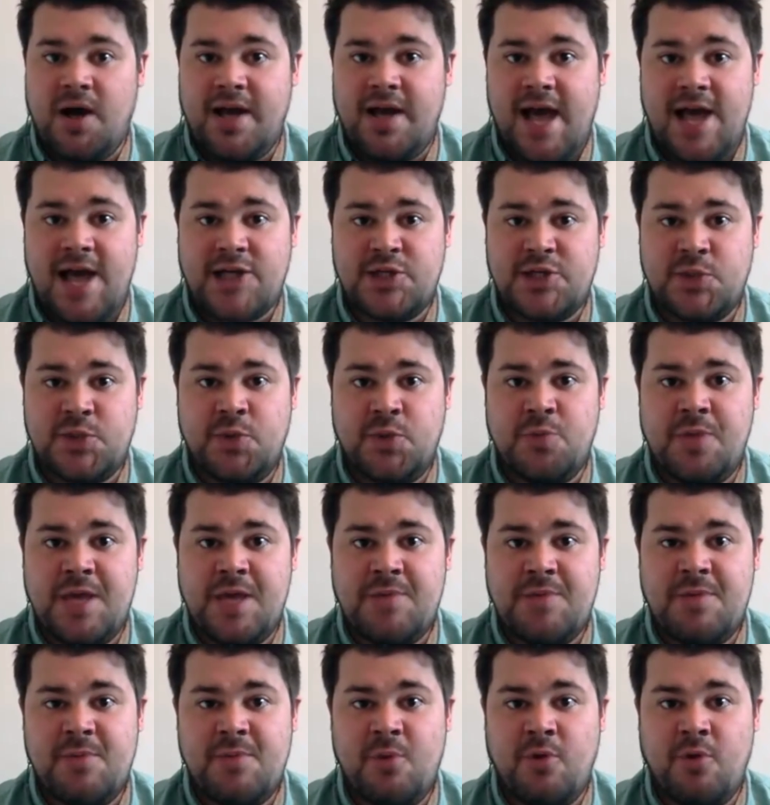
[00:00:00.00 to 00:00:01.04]
casual may
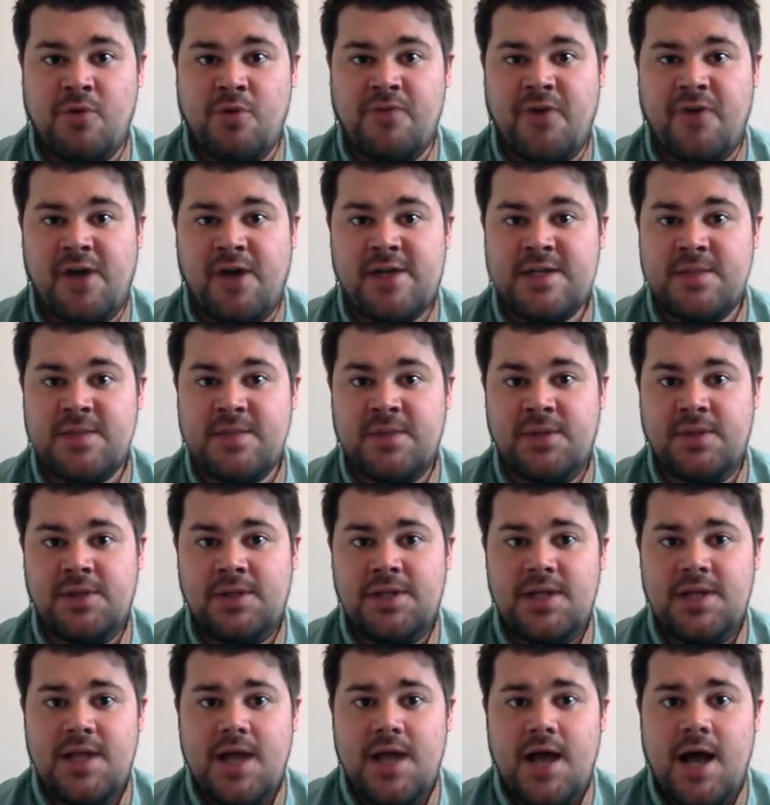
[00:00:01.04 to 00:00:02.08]
be more advisable.
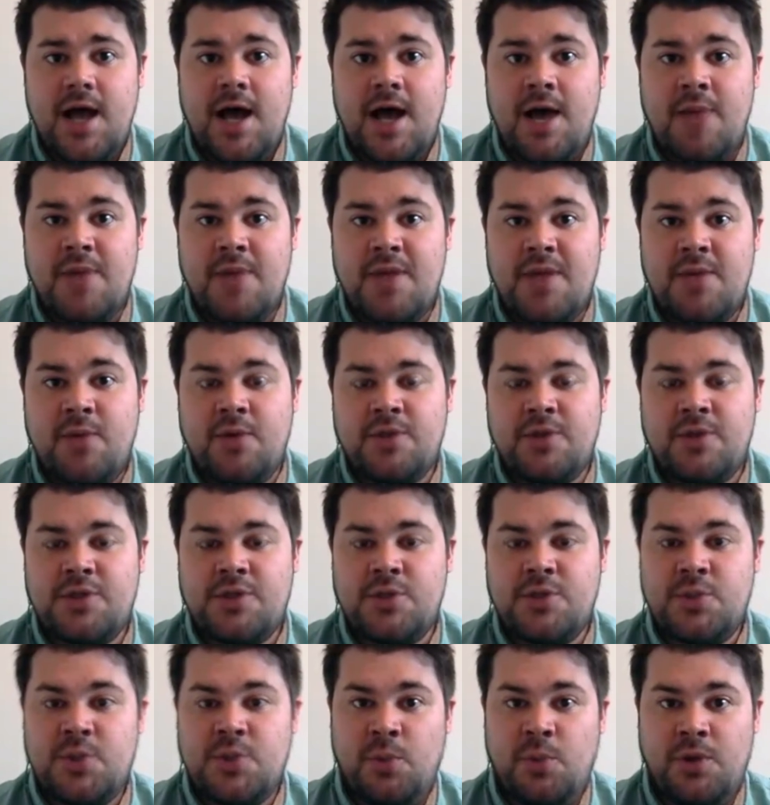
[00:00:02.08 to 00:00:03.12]
But you want
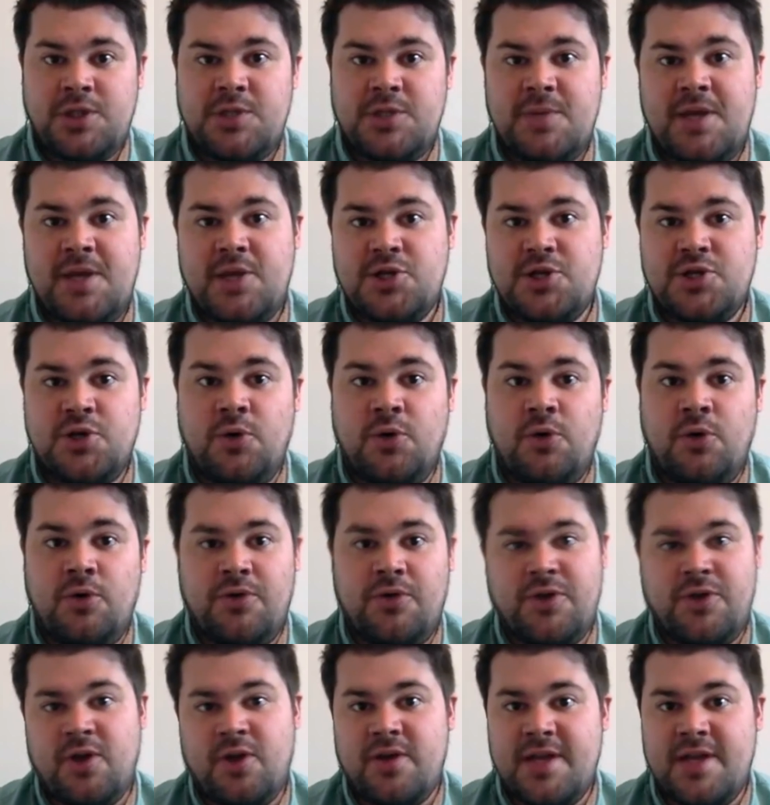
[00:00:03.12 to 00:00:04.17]
to make sure
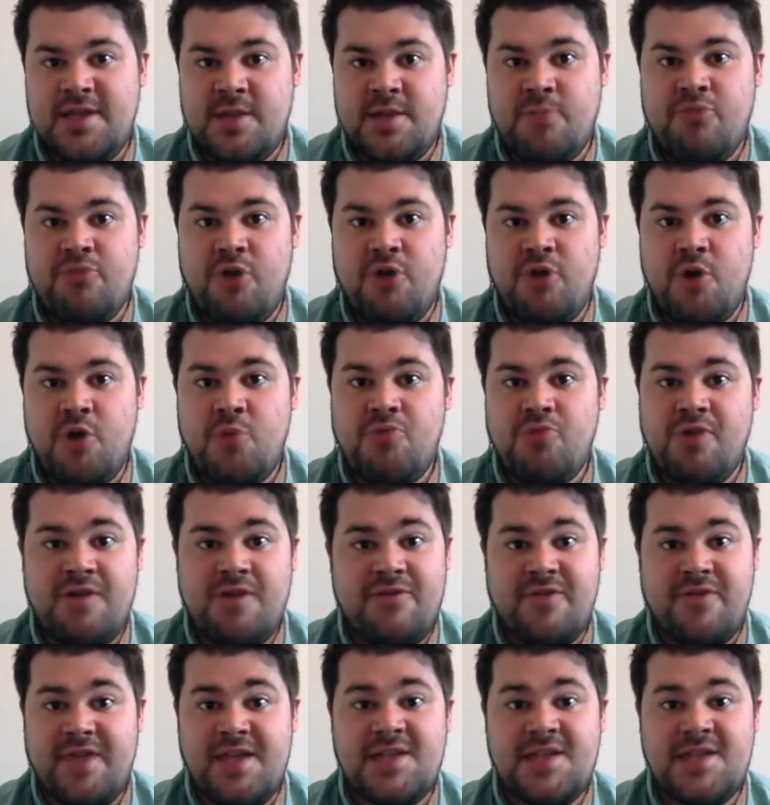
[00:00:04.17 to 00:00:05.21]
that it's appropriate
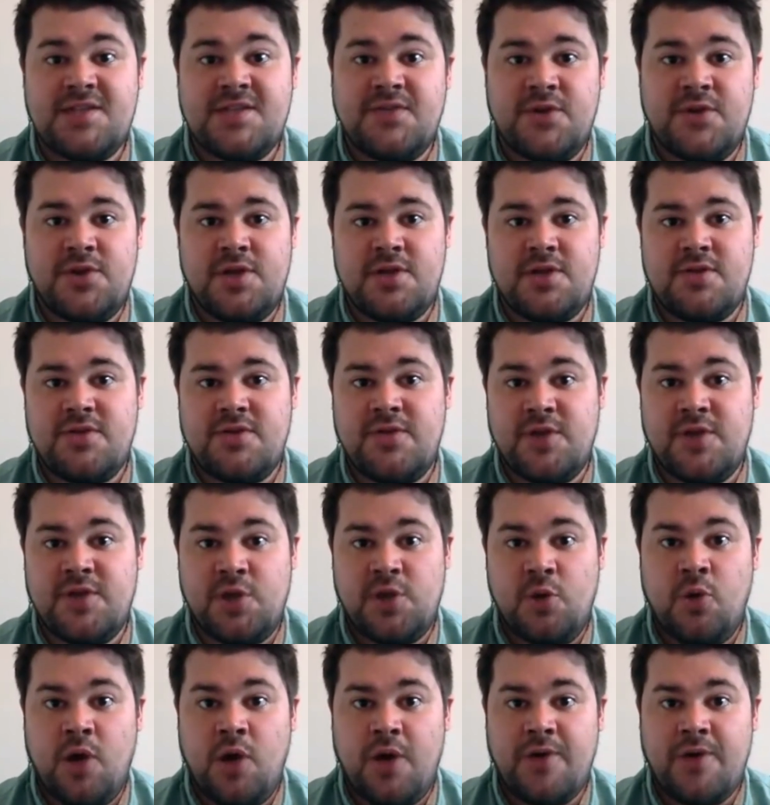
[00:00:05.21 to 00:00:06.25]
for the interview that
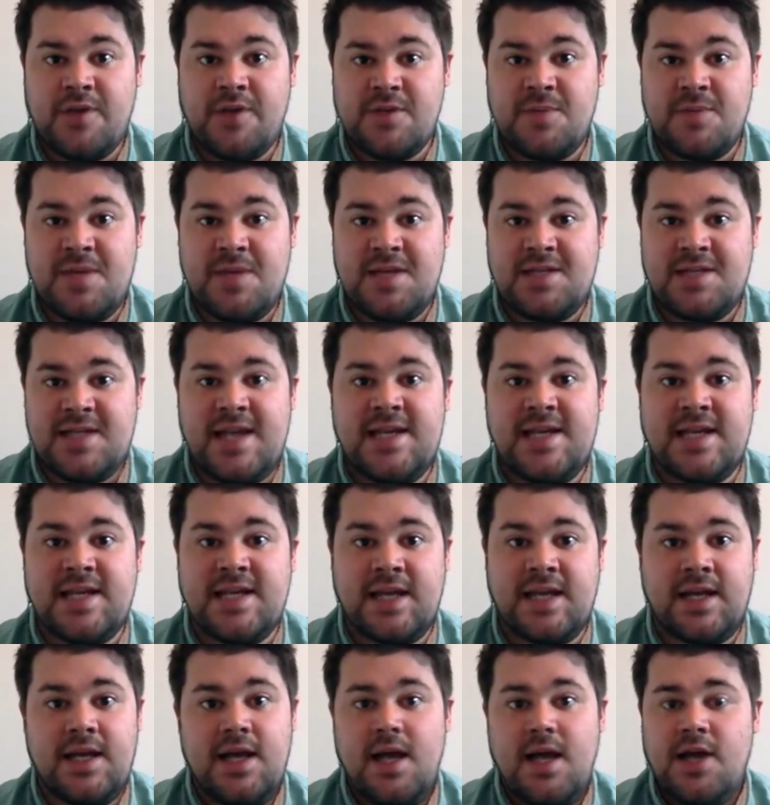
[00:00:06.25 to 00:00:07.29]
you're going to be
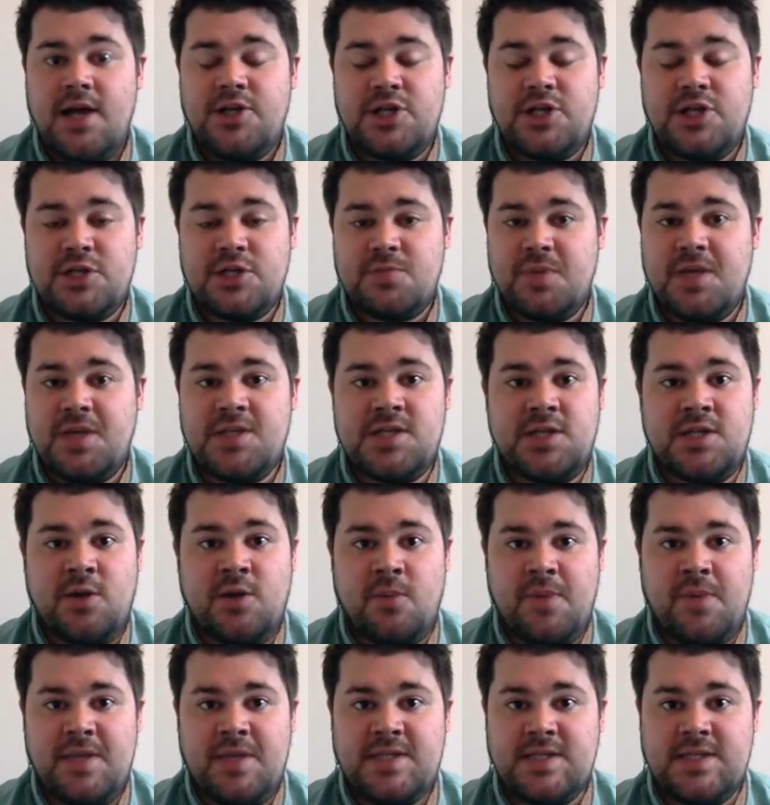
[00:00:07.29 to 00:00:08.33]
attending. Just because you're
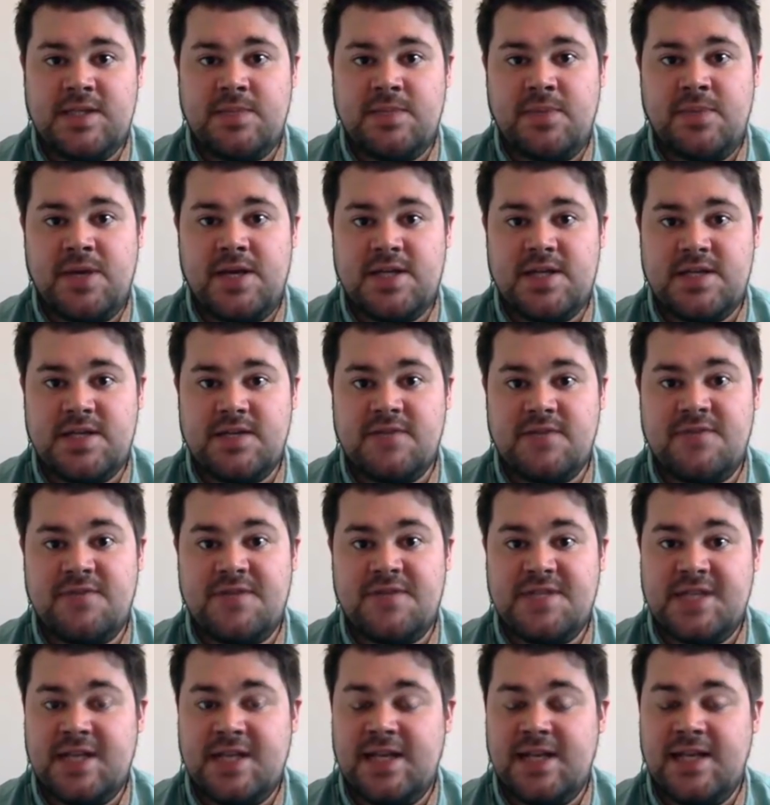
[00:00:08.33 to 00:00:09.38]
not meeting the person
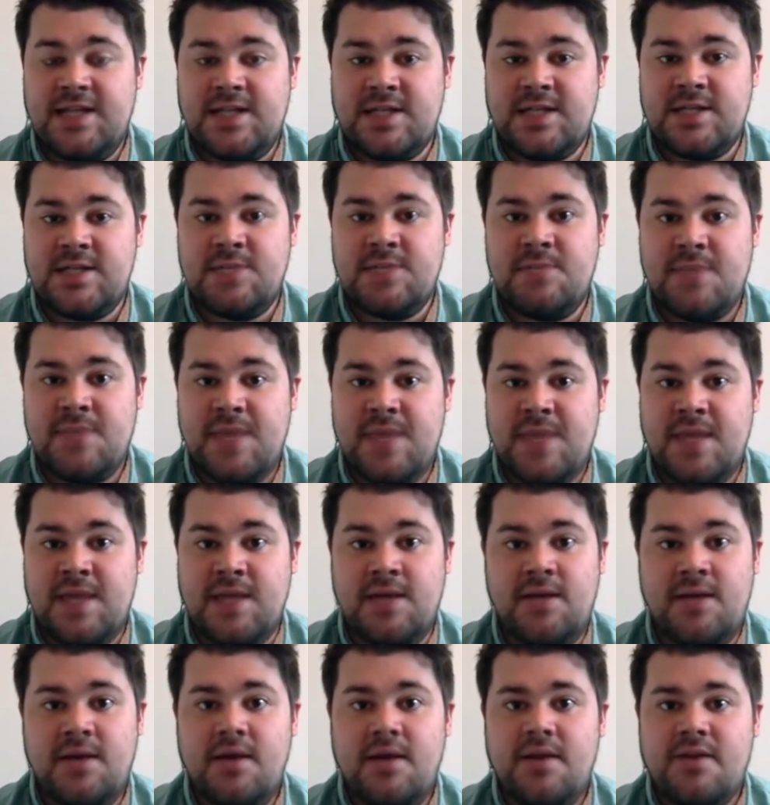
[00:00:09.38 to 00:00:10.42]
physically doesn't mean
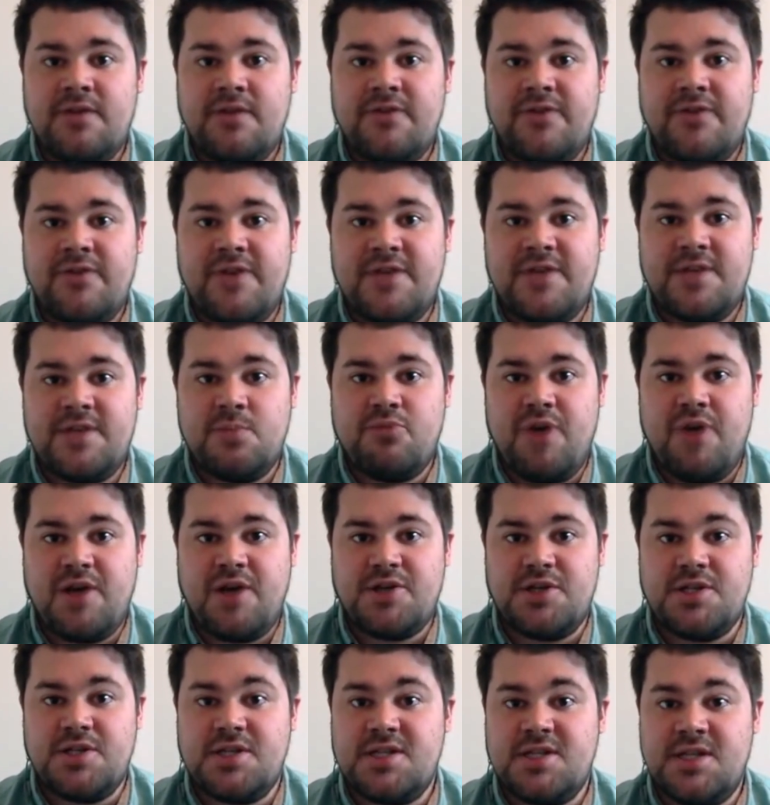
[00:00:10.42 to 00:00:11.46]
that first
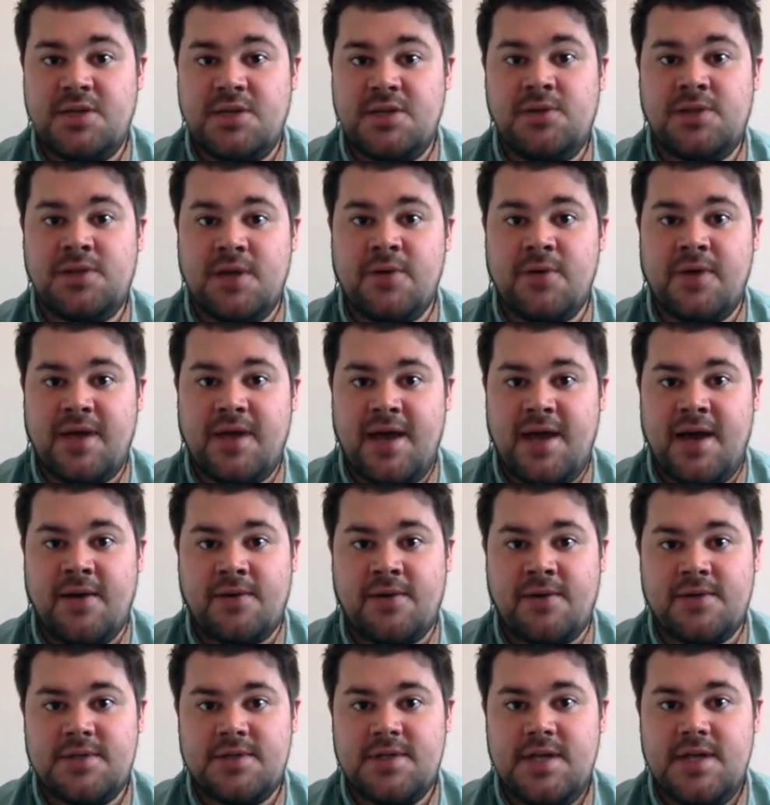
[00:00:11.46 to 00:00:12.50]
impressions still don't
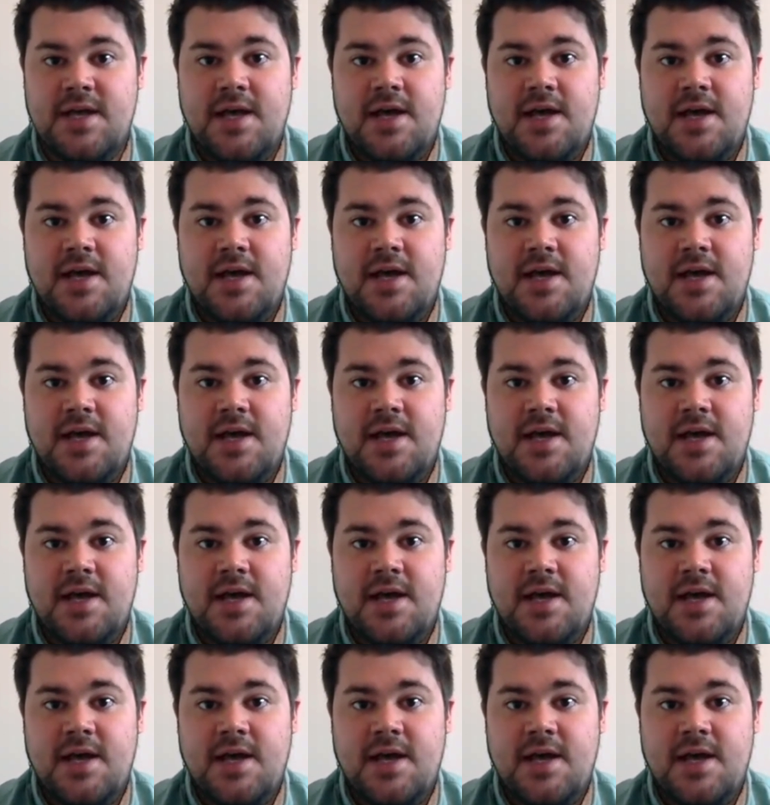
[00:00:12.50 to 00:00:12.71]
count.